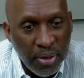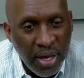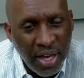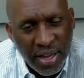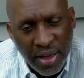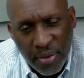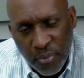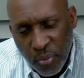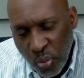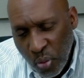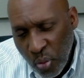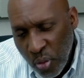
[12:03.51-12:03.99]
I
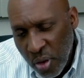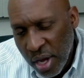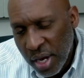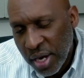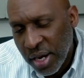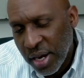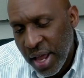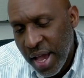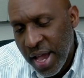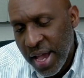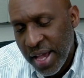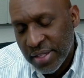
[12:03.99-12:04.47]
got
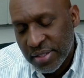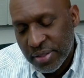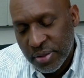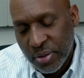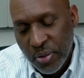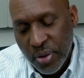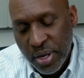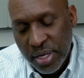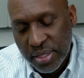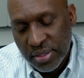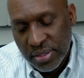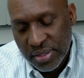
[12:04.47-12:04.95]
one last
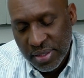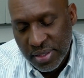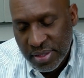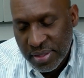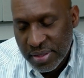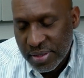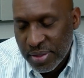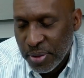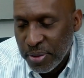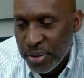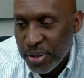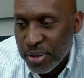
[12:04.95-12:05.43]
question,
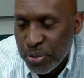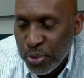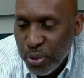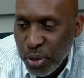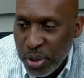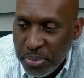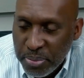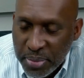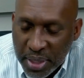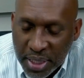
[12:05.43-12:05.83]
so this wouldn't